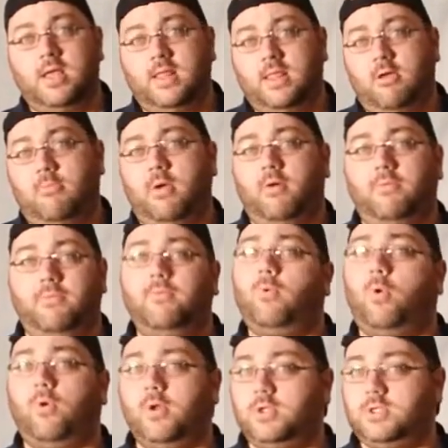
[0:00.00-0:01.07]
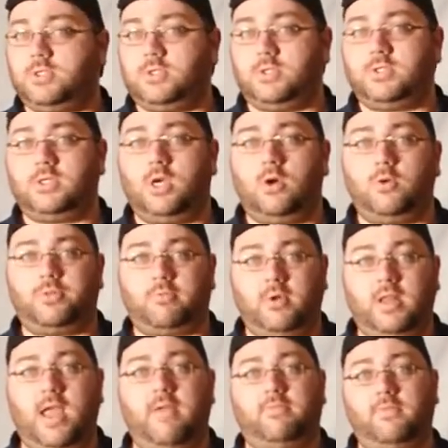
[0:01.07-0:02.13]
They're about 4 inches or so,
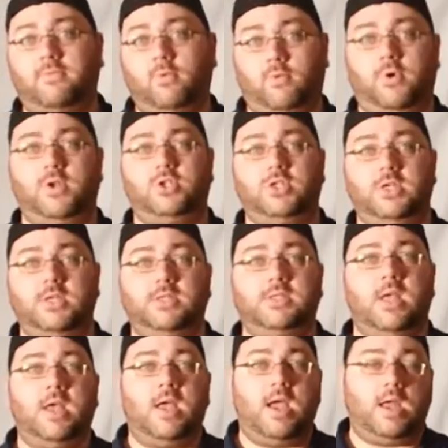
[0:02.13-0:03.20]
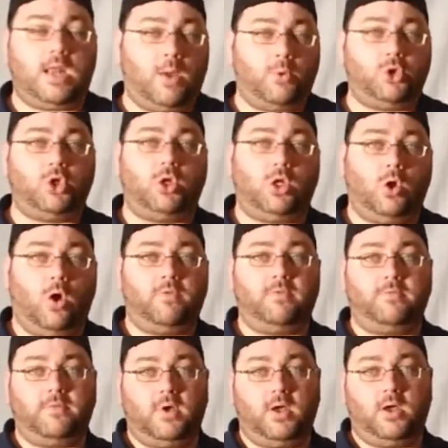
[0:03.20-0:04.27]
3.5 to 4 inches, and I was shooting off
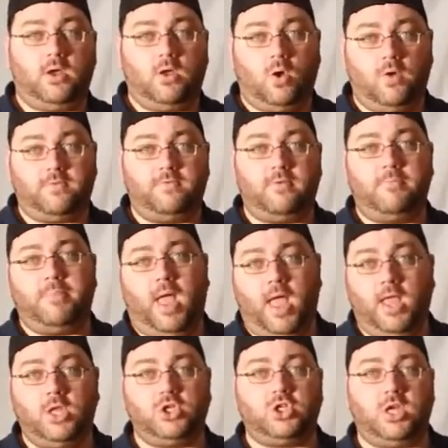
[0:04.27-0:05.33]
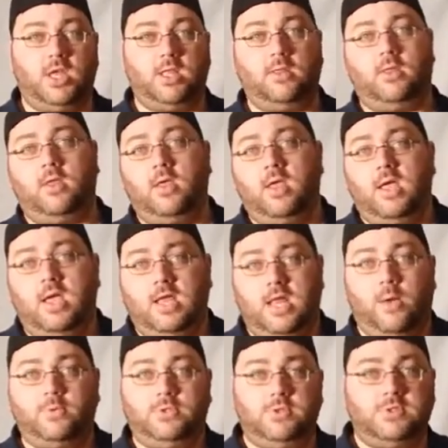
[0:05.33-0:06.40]
of a bench, and I
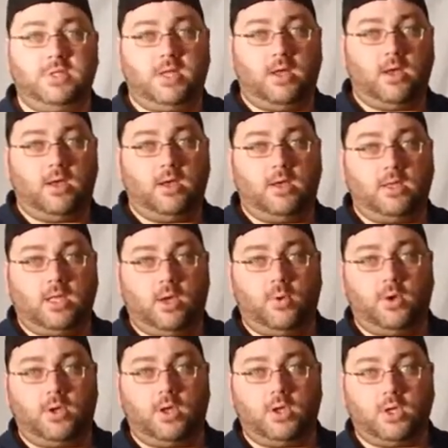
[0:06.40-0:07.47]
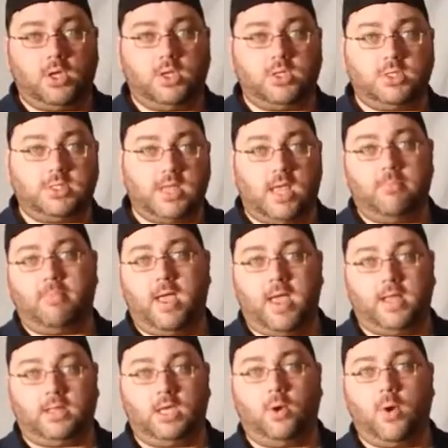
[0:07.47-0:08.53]
was using a
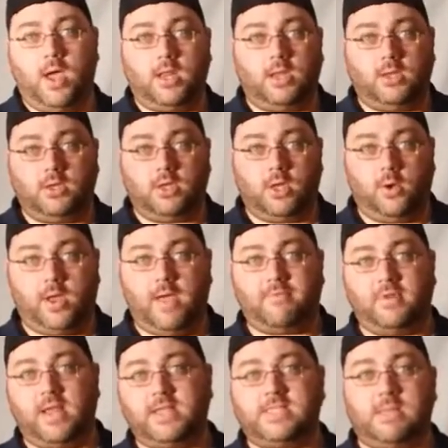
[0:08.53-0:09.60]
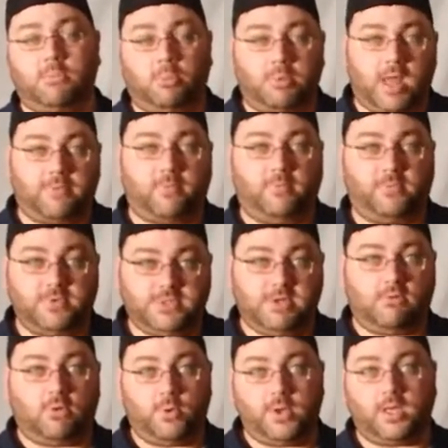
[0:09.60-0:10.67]
sandbag to go ahead and have a nice stable platform for
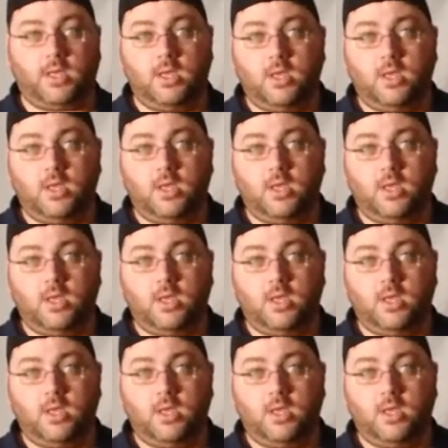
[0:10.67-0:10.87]
zeroing.